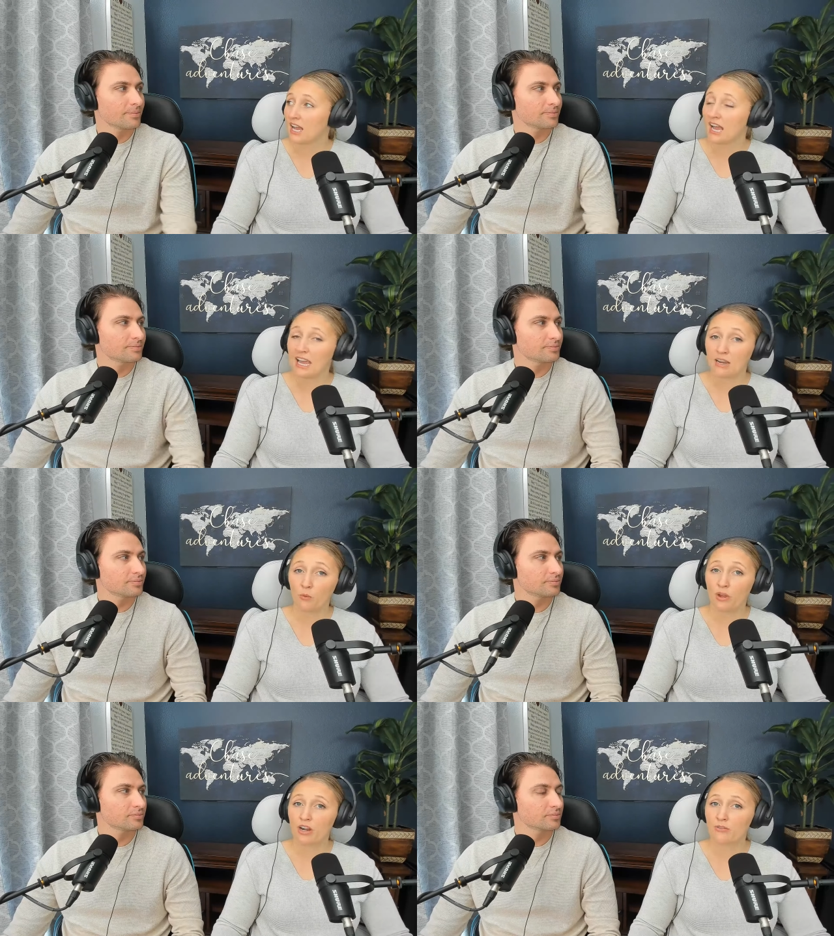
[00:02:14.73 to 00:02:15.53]
Speaker 1: And it
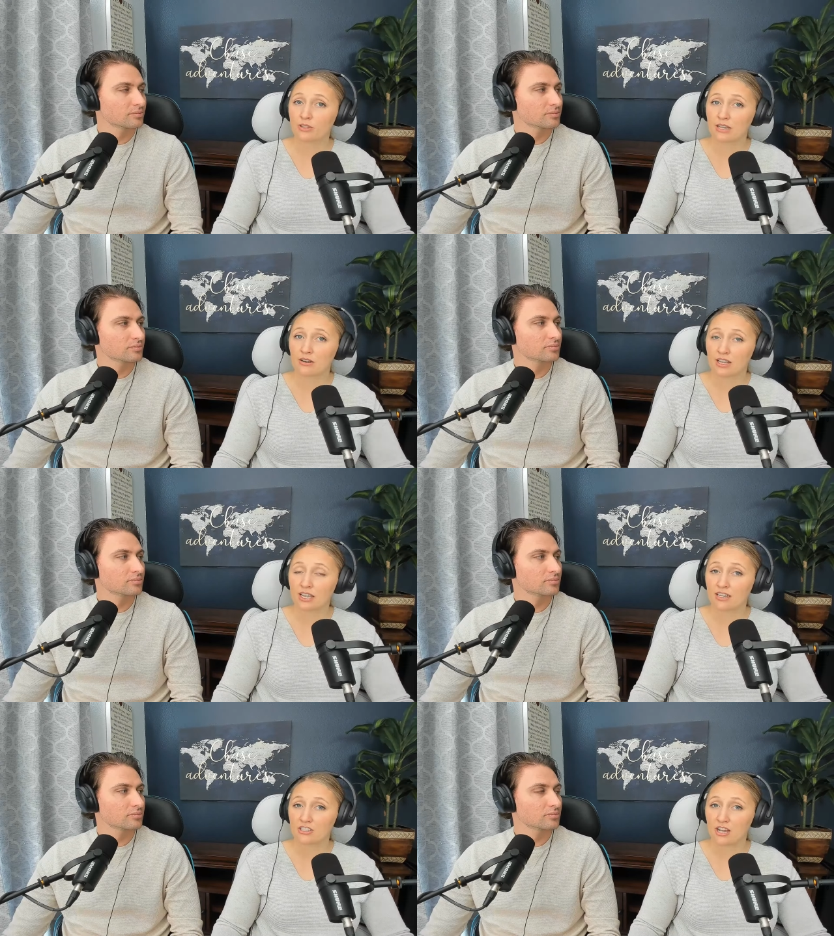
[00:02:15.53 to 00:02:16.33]
went off without a
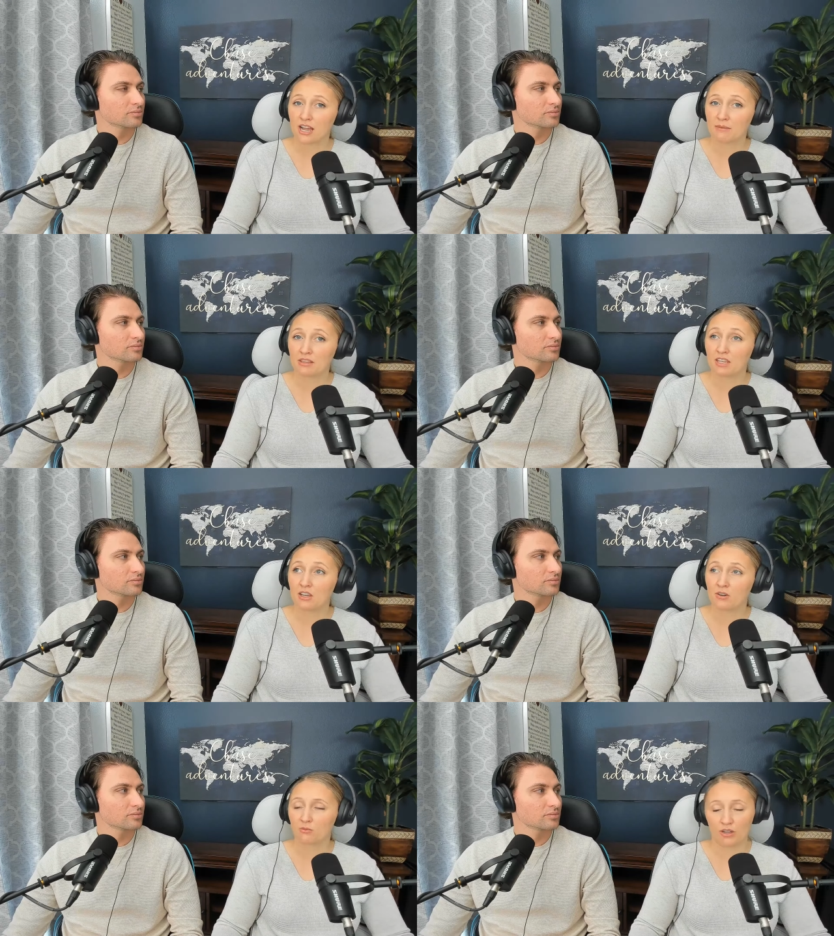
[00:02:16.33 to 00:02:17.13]
hitch. I mean, the,
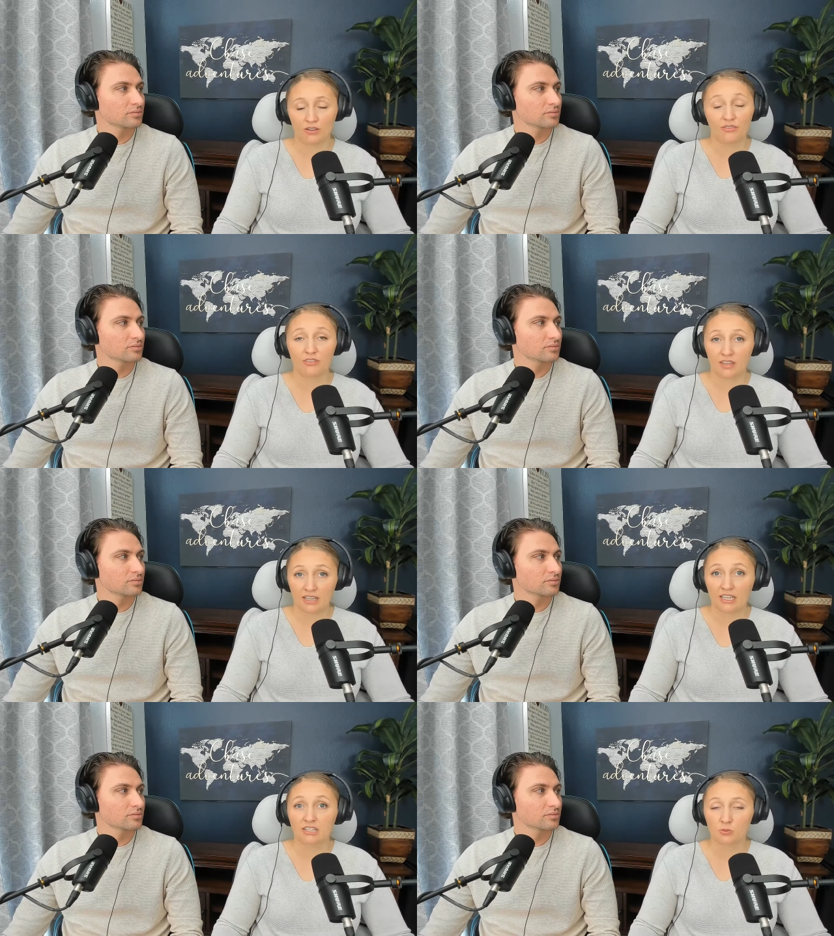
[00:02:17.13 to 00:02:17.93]
well, the
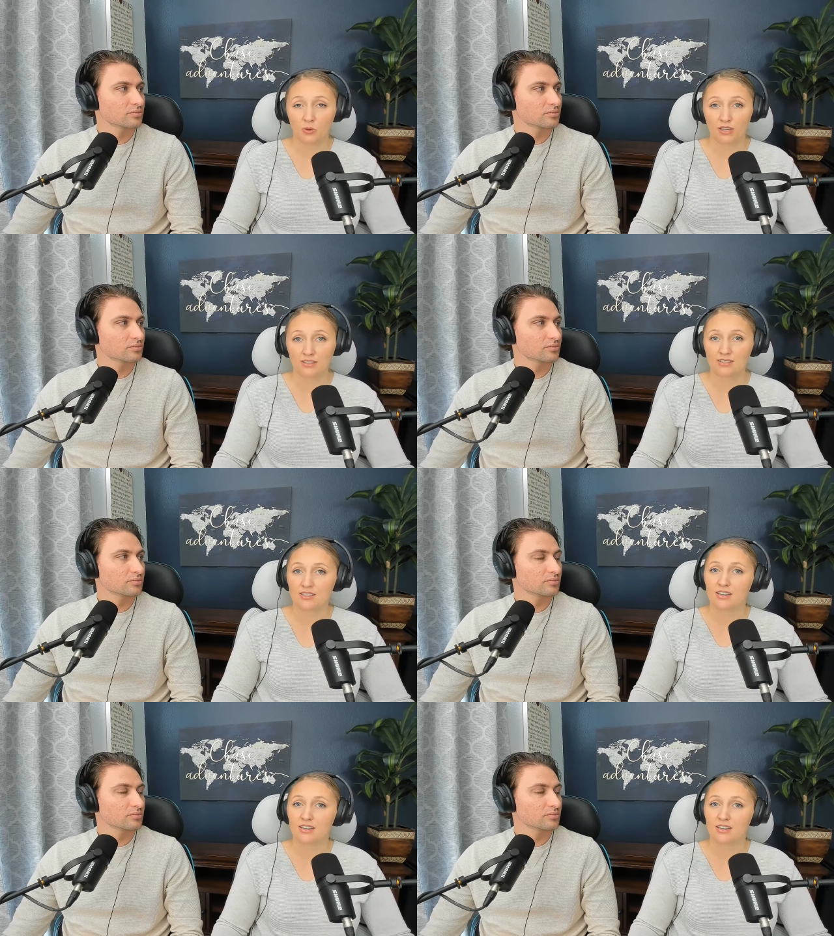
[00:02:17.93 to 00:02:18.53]
hitch was